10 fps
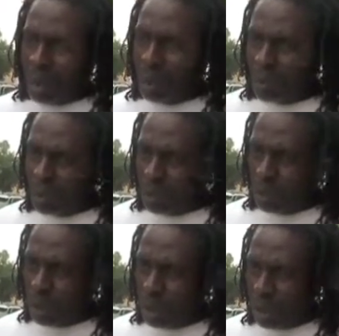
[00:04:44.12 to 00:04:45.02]
help is
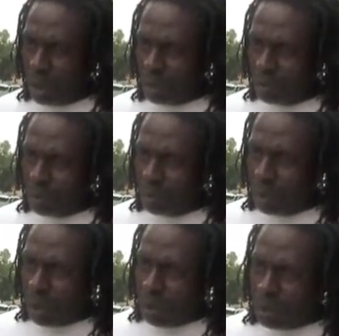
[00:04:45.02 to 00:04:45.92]
more
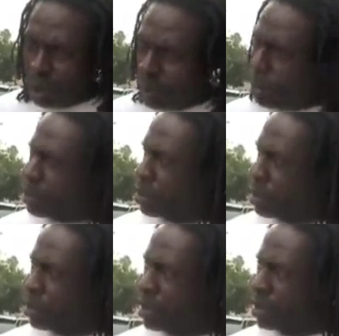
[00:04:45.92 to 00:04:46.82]
verbal,
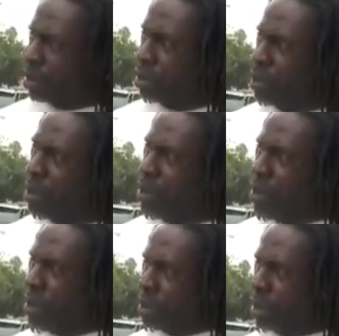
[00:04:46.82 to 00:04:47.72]
mental,
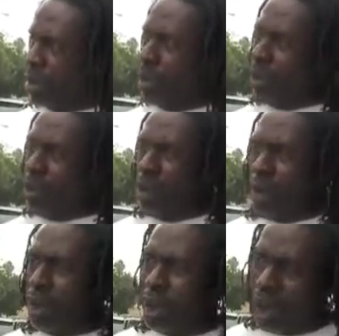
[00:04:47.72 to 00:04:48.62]
you know,
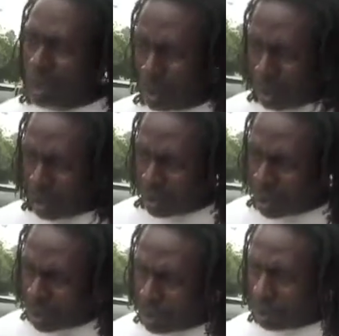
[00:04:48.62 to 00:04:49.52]
I understand,
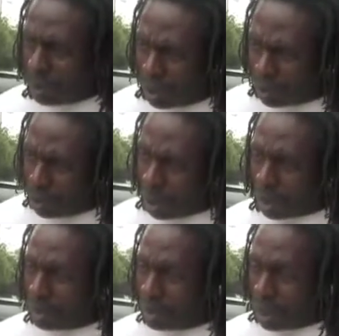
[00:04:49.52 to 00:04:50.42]
tell people, let them know
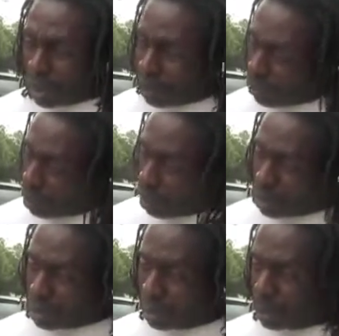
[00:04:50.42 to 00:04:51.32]
I understand how they feel, I
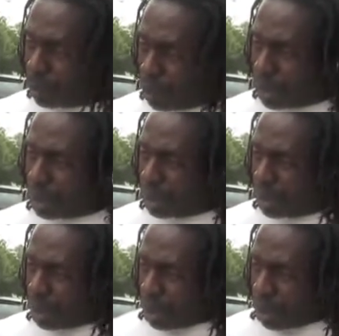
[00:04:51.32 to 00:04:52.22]
understand your pain.
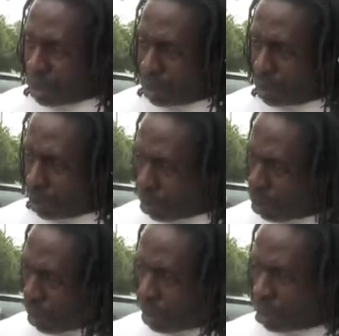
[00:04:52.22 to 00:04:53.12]
You know, don't
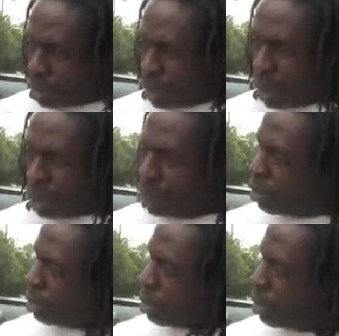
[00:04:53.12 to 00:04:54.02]
worry, you know, you're not
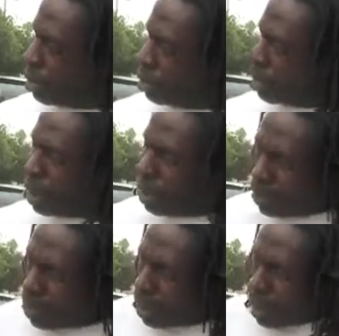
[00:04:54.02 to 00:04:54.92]
alone, you
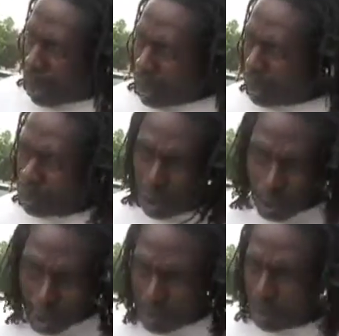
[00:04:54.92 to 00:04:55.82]
know. I know you
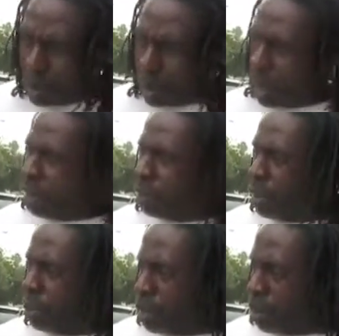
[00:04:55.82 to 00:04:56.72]
don't want to be here like I don't
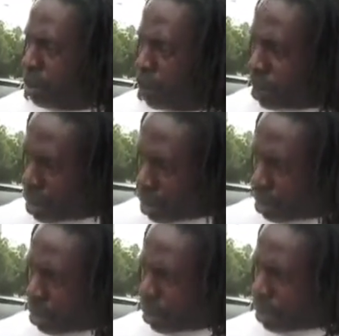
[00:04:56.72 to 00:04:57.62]
want to be here. We're here.